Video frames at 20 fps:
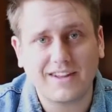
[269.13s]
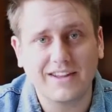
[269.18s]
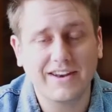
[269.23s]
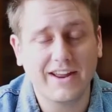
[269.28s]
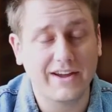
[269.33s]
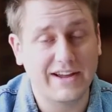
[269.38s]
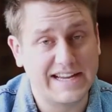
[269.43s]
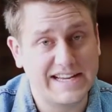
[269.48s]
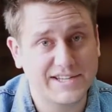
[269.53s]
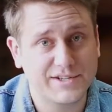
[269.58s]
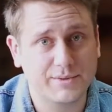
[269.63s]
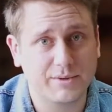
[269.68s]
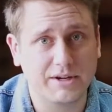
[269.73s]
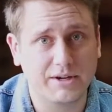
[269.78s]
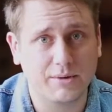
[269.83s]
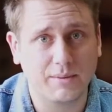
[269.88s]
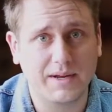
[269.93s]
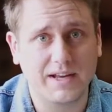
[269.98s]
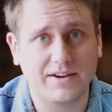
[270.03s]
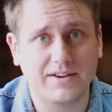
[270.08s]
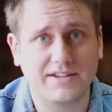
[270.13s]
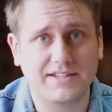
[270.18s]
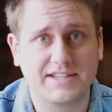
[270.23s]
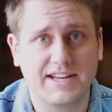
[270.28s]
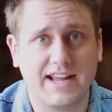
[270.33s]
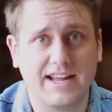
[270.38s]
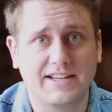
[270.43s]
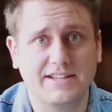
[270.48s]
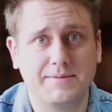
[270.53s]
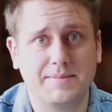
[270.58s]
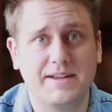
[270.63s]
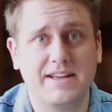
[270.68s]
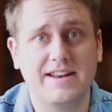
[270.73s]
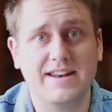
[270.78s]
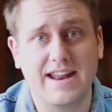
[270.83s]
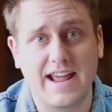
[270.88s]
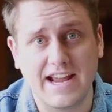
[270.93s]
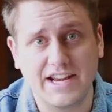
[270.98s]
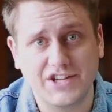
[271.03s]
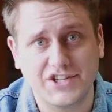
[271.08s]
Now, Israel, we understand to be a
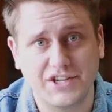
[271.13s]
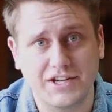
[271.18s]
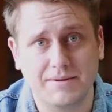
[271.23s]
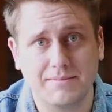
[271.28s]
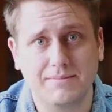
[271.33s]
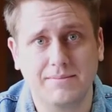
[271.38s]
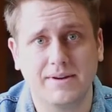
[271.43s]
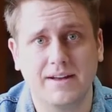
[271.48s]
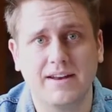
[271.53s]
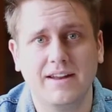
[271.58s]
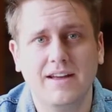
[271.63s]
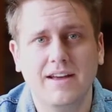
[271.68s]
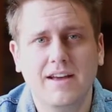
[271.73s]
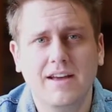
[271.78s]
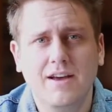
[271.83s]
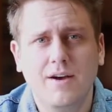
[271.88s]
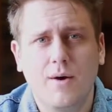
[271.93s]
nation, but